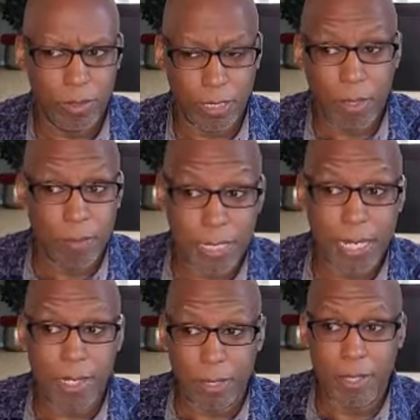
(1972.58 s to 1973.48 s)
They're going to be
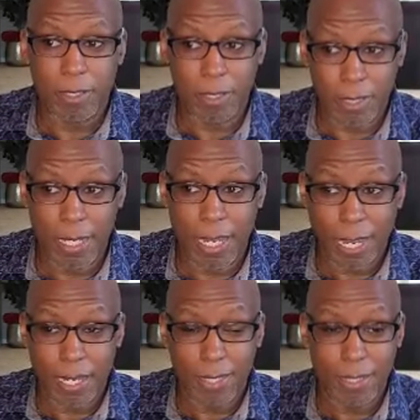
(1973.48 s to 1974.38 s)
taken because of the
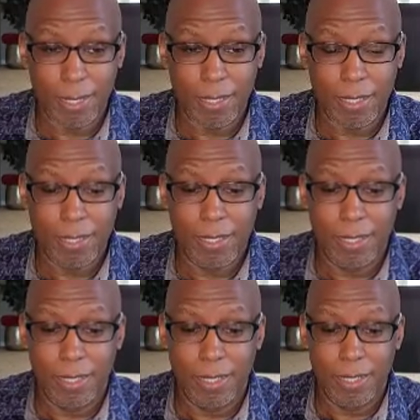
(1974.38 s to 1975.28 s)
debt. Right.
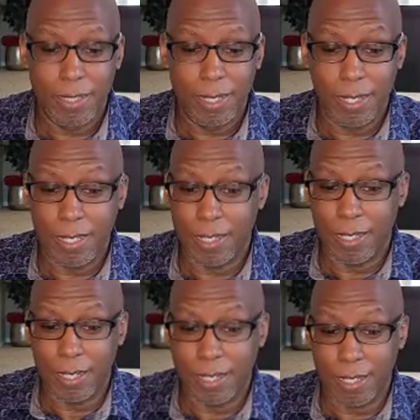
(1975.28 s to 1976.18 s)
And
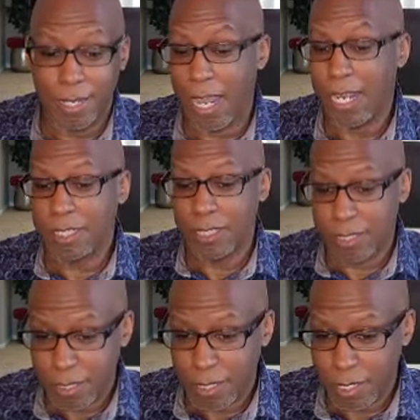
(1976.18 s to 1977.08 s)
uh, Elisha
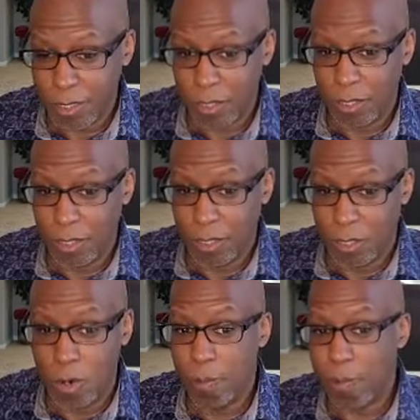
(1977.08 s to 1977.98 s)
said,
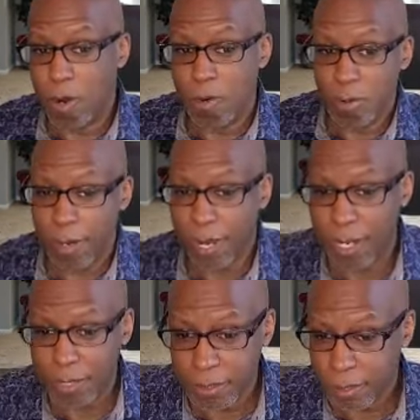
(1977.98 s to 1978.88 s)
"Go borrow
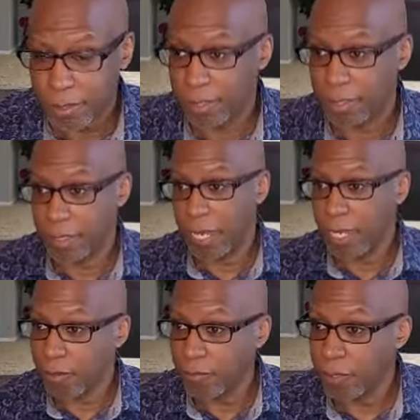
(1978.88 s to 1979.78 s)
pots,
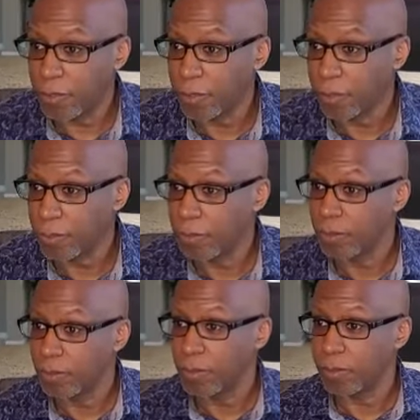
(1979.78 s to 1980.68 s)
not a few."
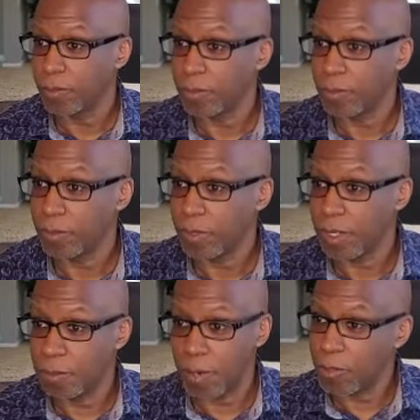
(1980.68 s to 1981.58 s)
Right.
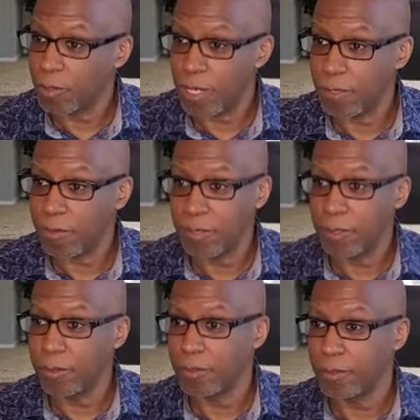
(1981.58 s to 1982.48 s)
Right? Borrowing out a
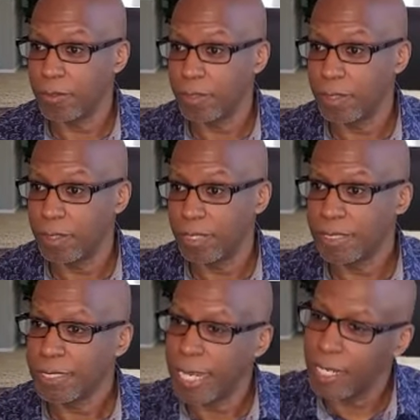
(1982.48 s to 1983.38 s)
few.
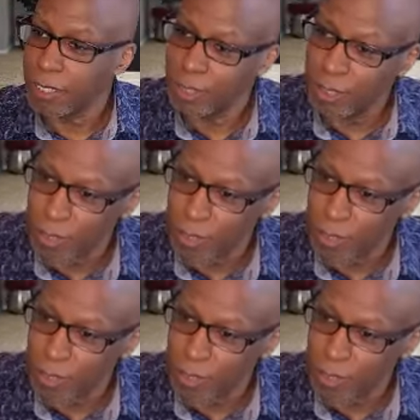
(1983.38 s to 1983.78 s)
She had to